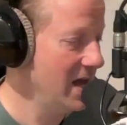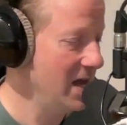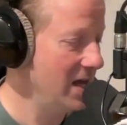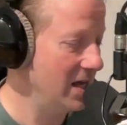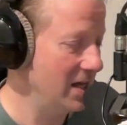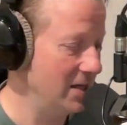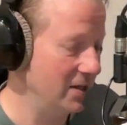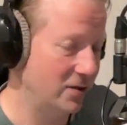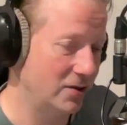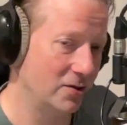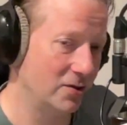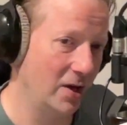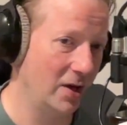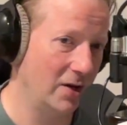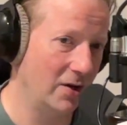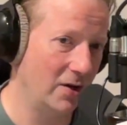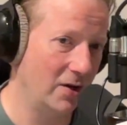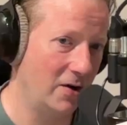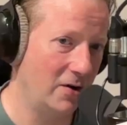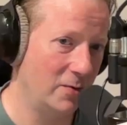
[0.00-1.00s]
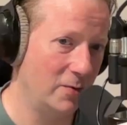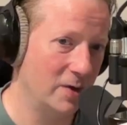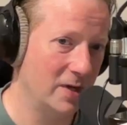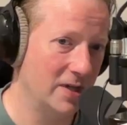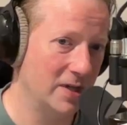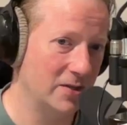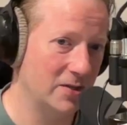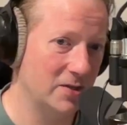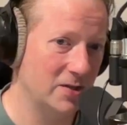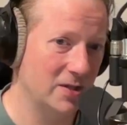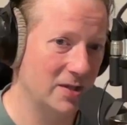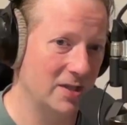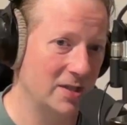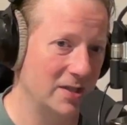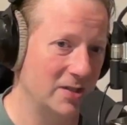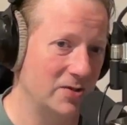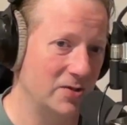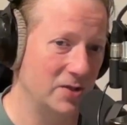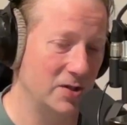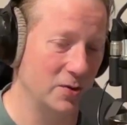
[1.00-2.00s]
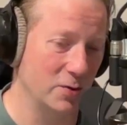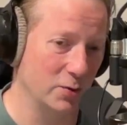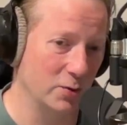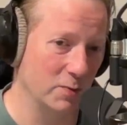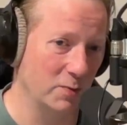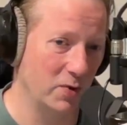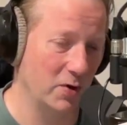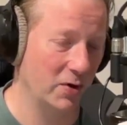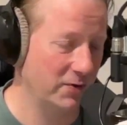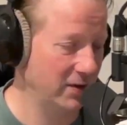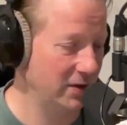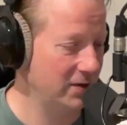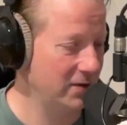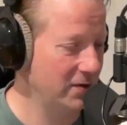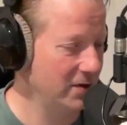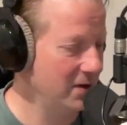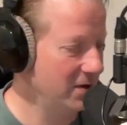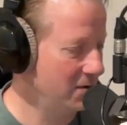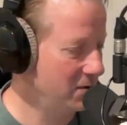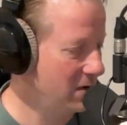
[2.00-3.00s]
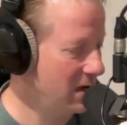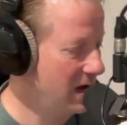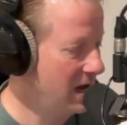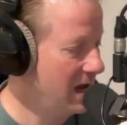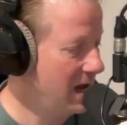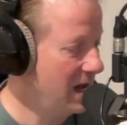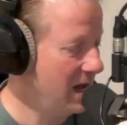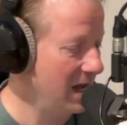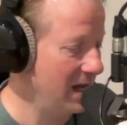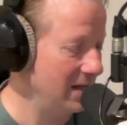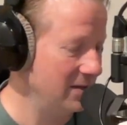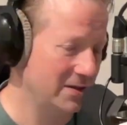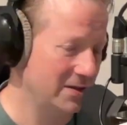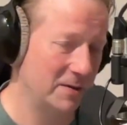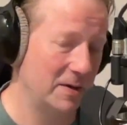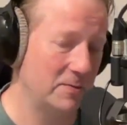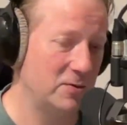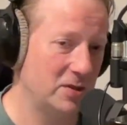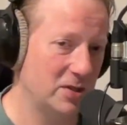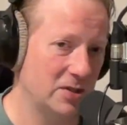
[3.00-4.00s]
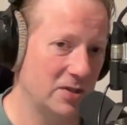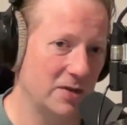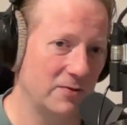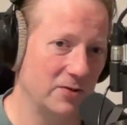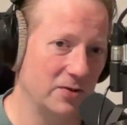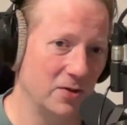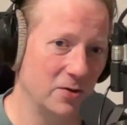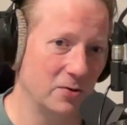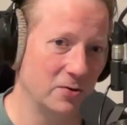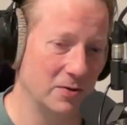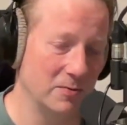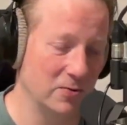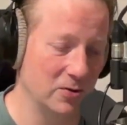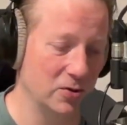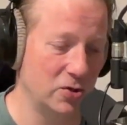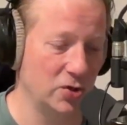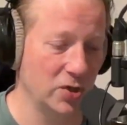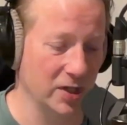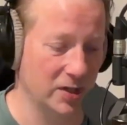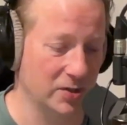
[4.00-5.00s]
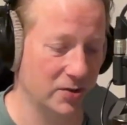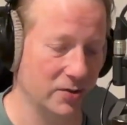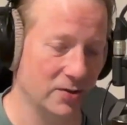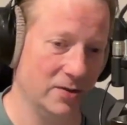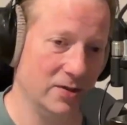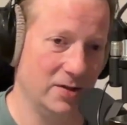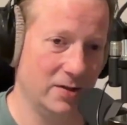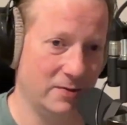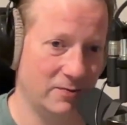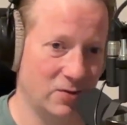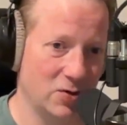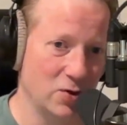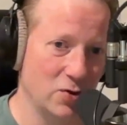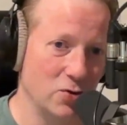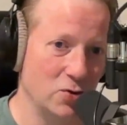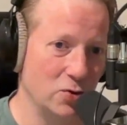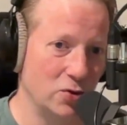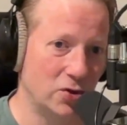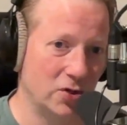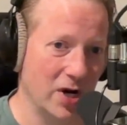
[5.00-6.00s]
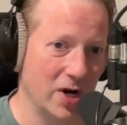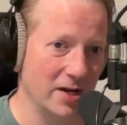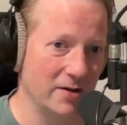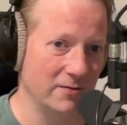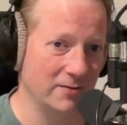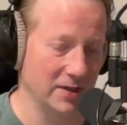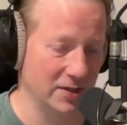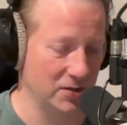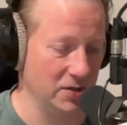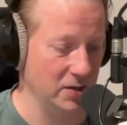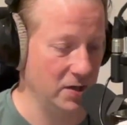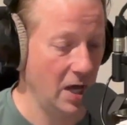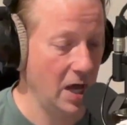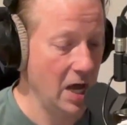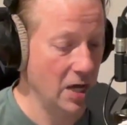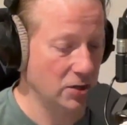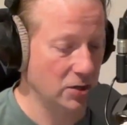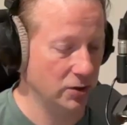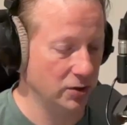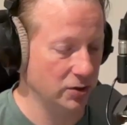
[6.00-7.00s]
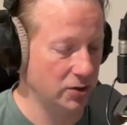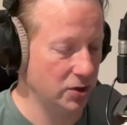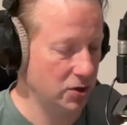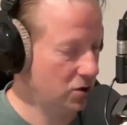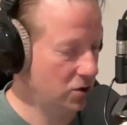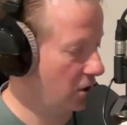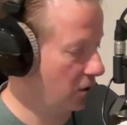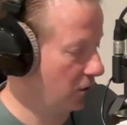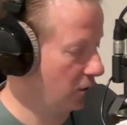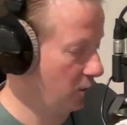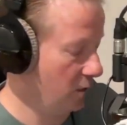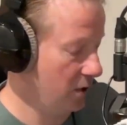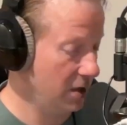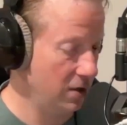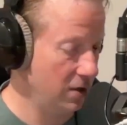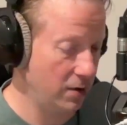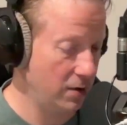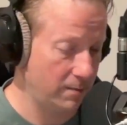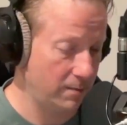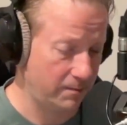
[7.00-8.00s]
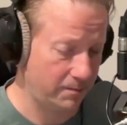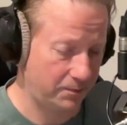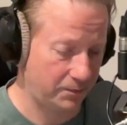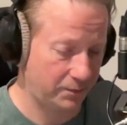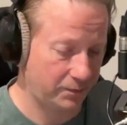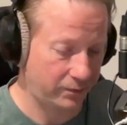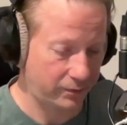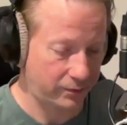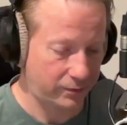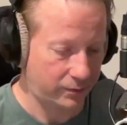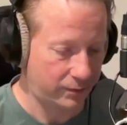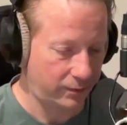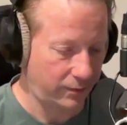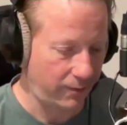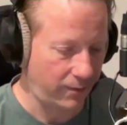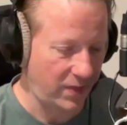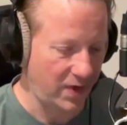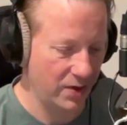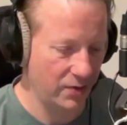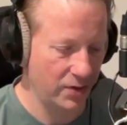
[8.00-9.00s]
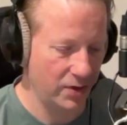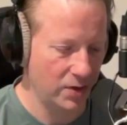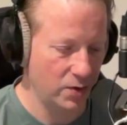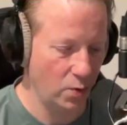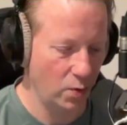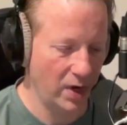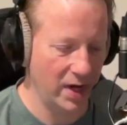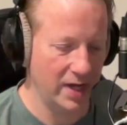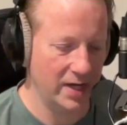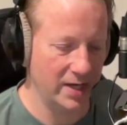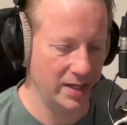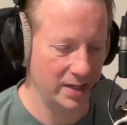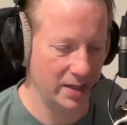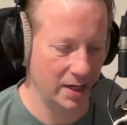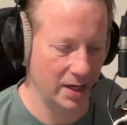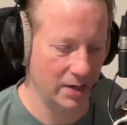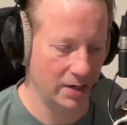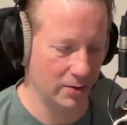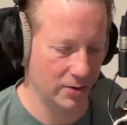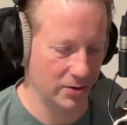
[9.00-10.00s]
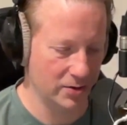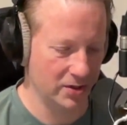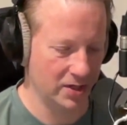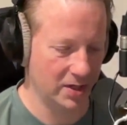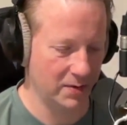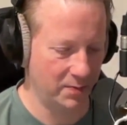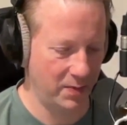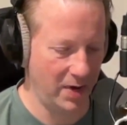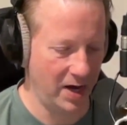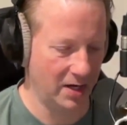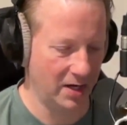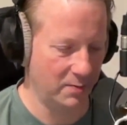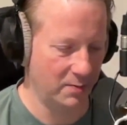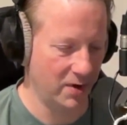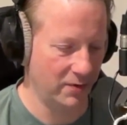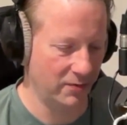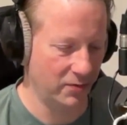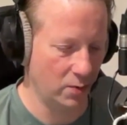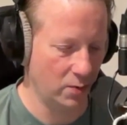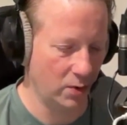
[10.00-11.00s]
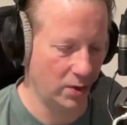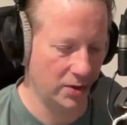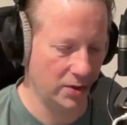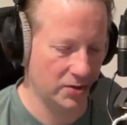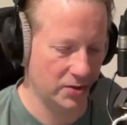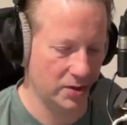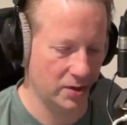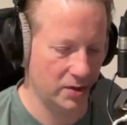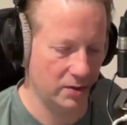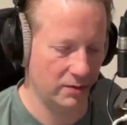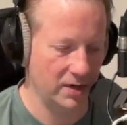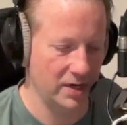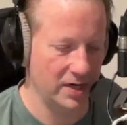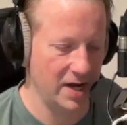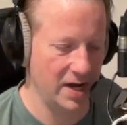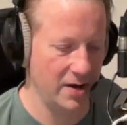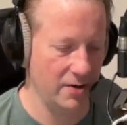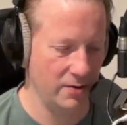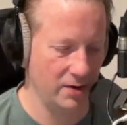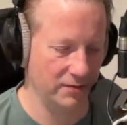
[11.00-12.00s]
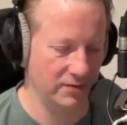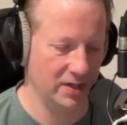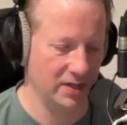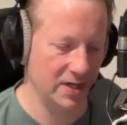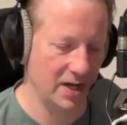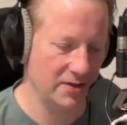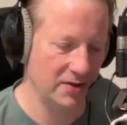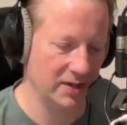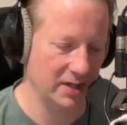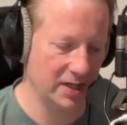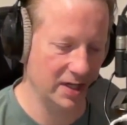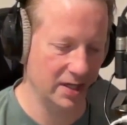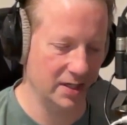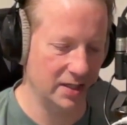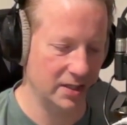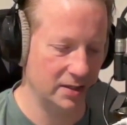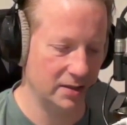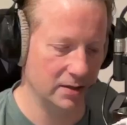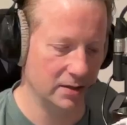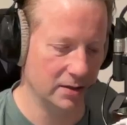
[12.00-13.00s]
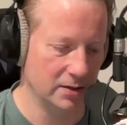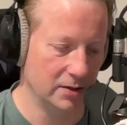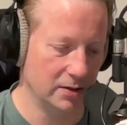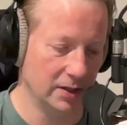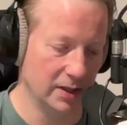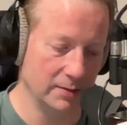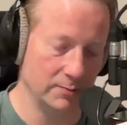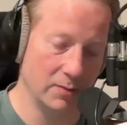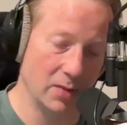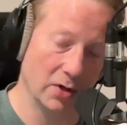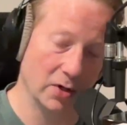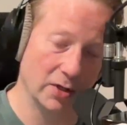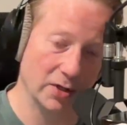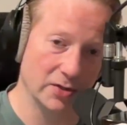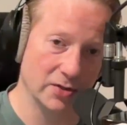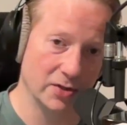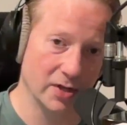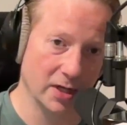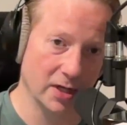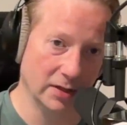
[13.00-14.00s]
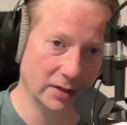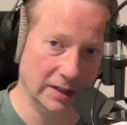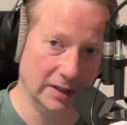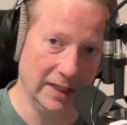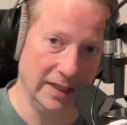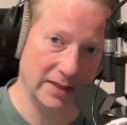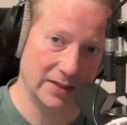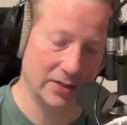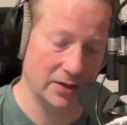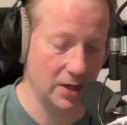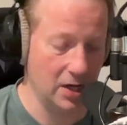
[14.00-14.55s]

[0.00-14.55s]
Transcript: It's not always easy or perfect though, and sometimes you just have to know some of the tricks to try and fix it. So let's just start with the way our skip back buffer works. Right now I've got nothing in it. The mark is not lit.